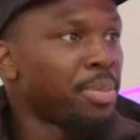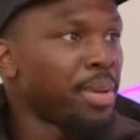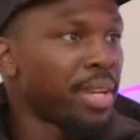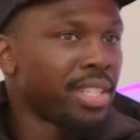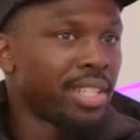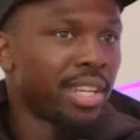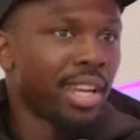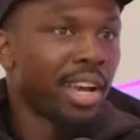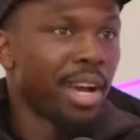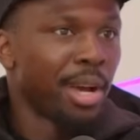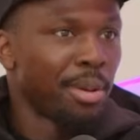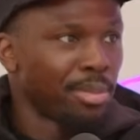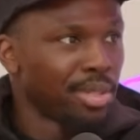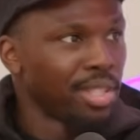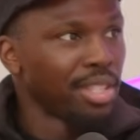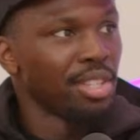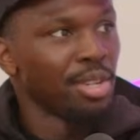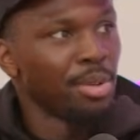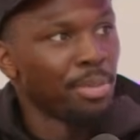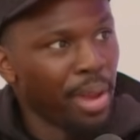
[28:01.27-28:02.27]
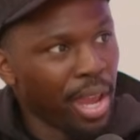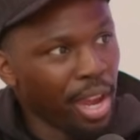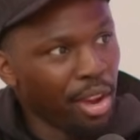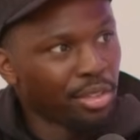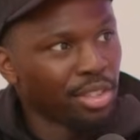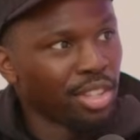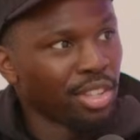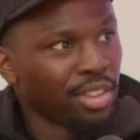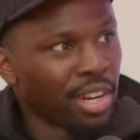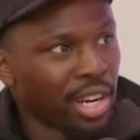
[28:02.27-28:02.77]
paycheck comes in, you pay
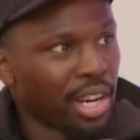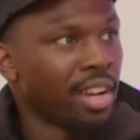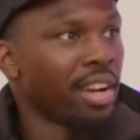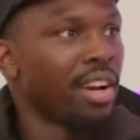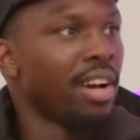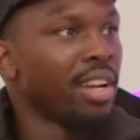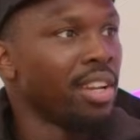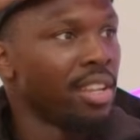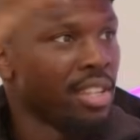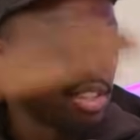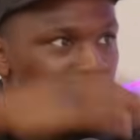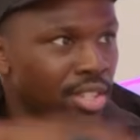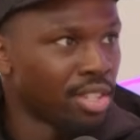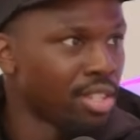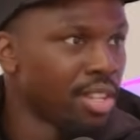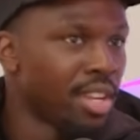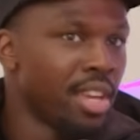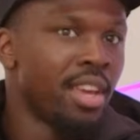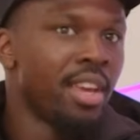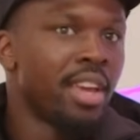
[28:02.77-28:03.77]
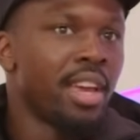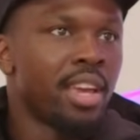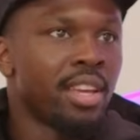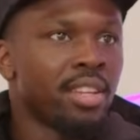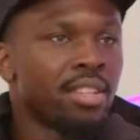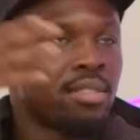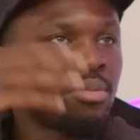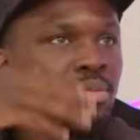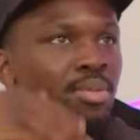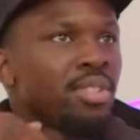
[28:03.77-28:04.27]
off the credit card and you just,
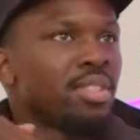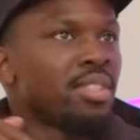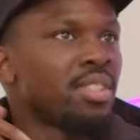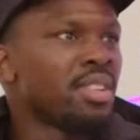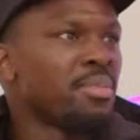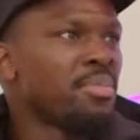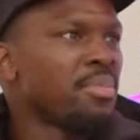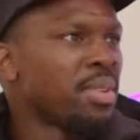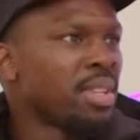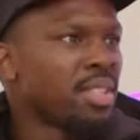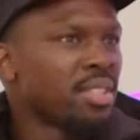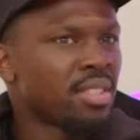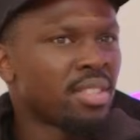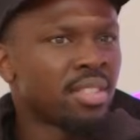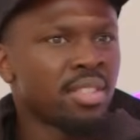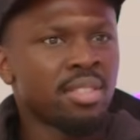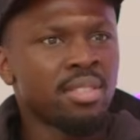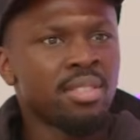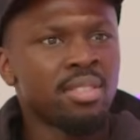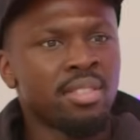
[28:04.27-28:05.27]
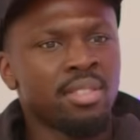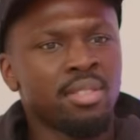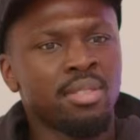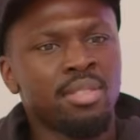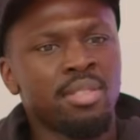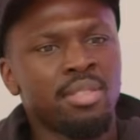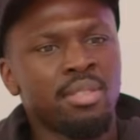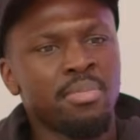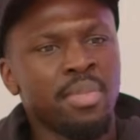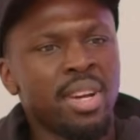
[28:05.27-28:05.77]
it's
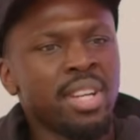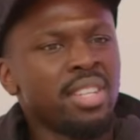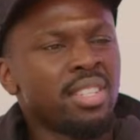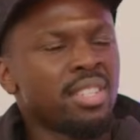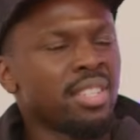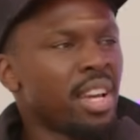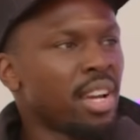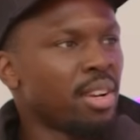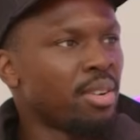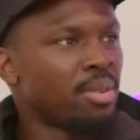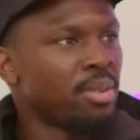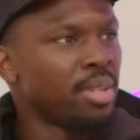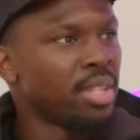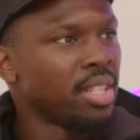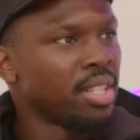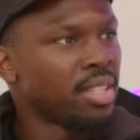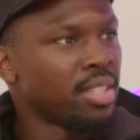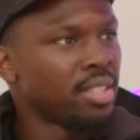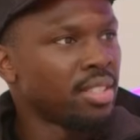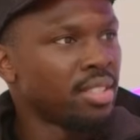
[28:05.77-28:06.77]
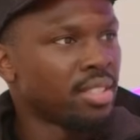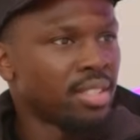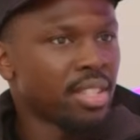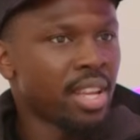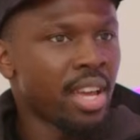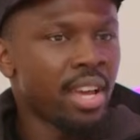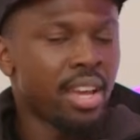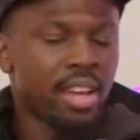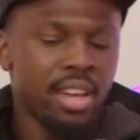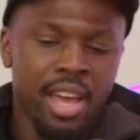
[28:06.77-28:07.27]
the money cycle, isn't it?
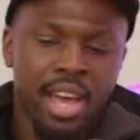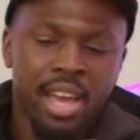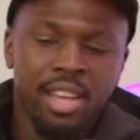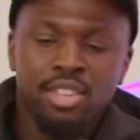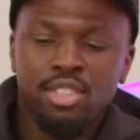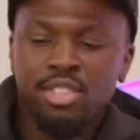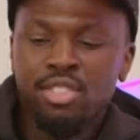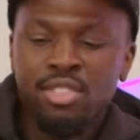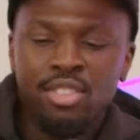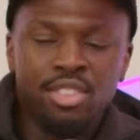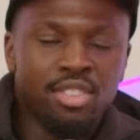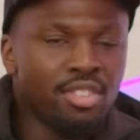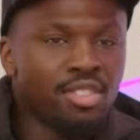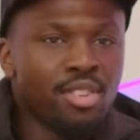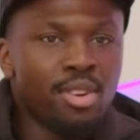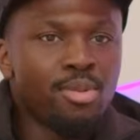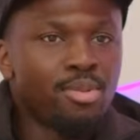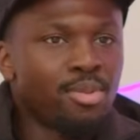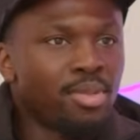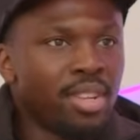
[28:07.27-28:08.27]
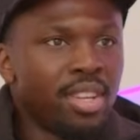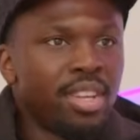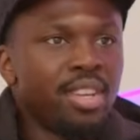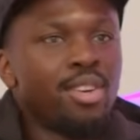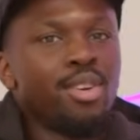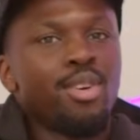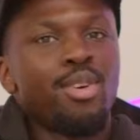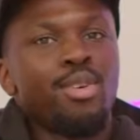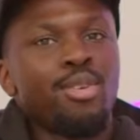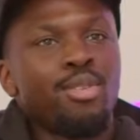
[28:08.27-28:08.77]
Yeah. It's how you should just don't
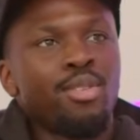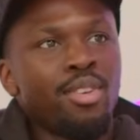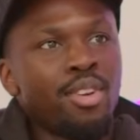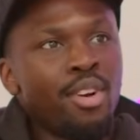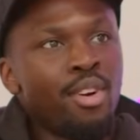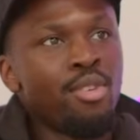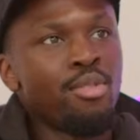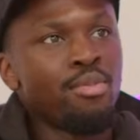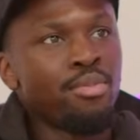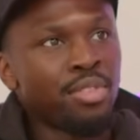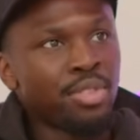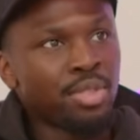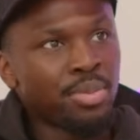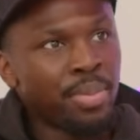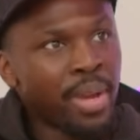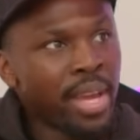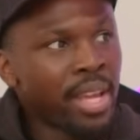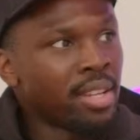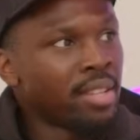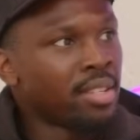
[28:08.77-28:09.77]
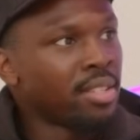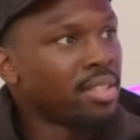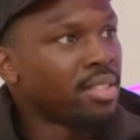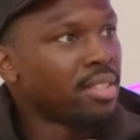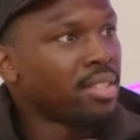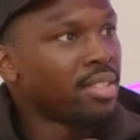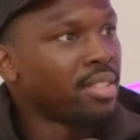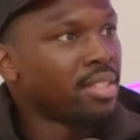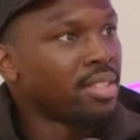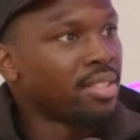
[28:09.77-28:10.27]
overspend.
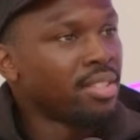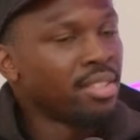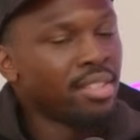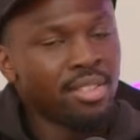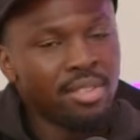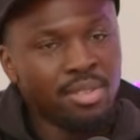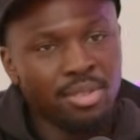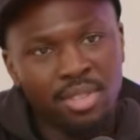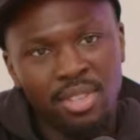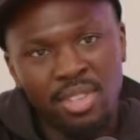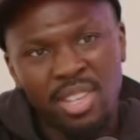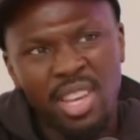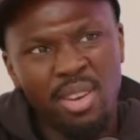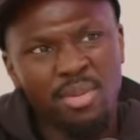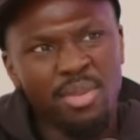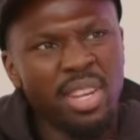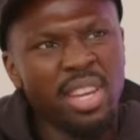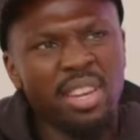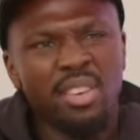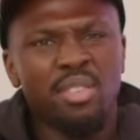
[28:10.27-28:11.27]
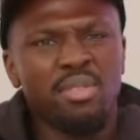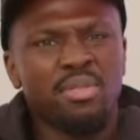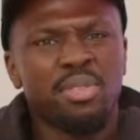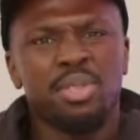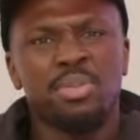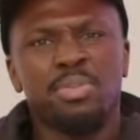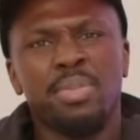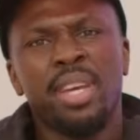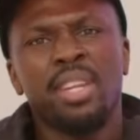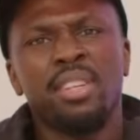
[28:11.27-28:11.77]
So yeah, we didn't
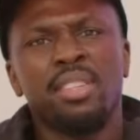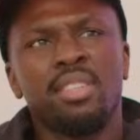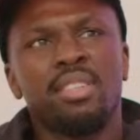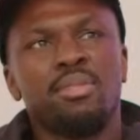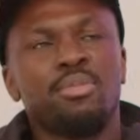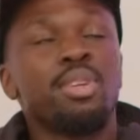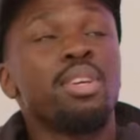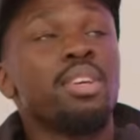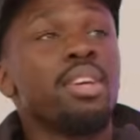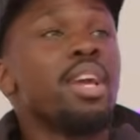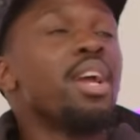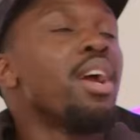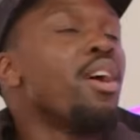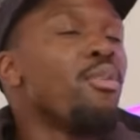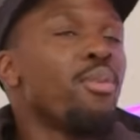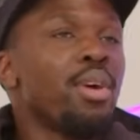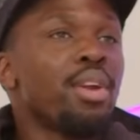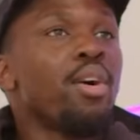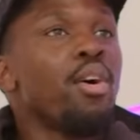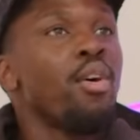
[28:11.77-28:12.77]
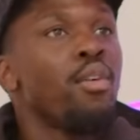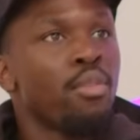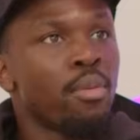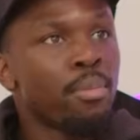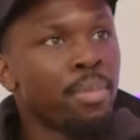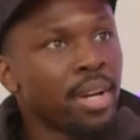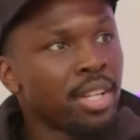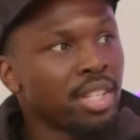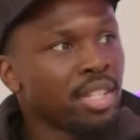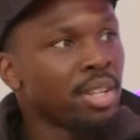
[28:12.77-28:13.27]
overspend. We went over
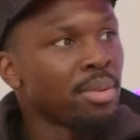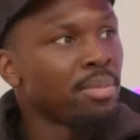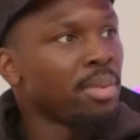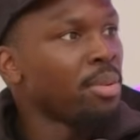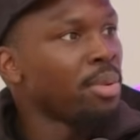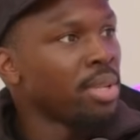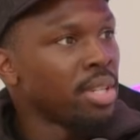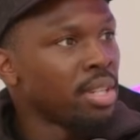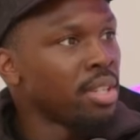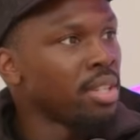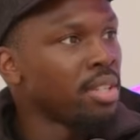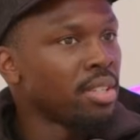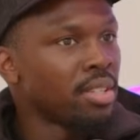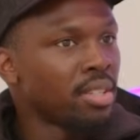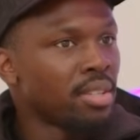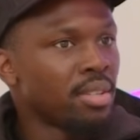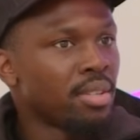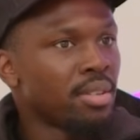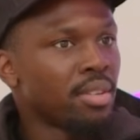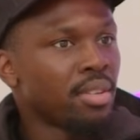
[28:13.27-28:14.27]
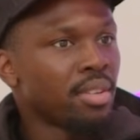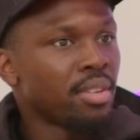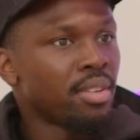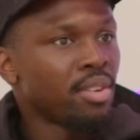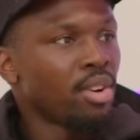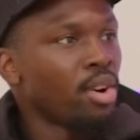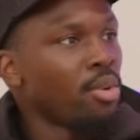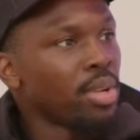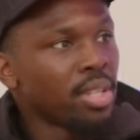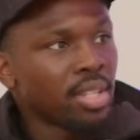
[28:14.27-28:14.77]
budget, but we didn't
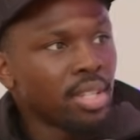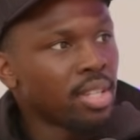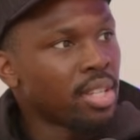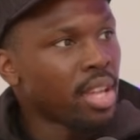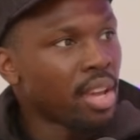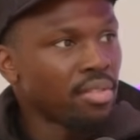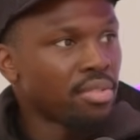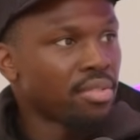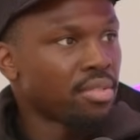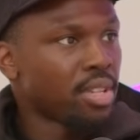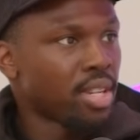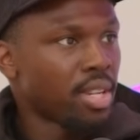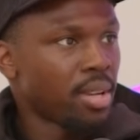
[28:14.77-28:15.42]
go into debt for it.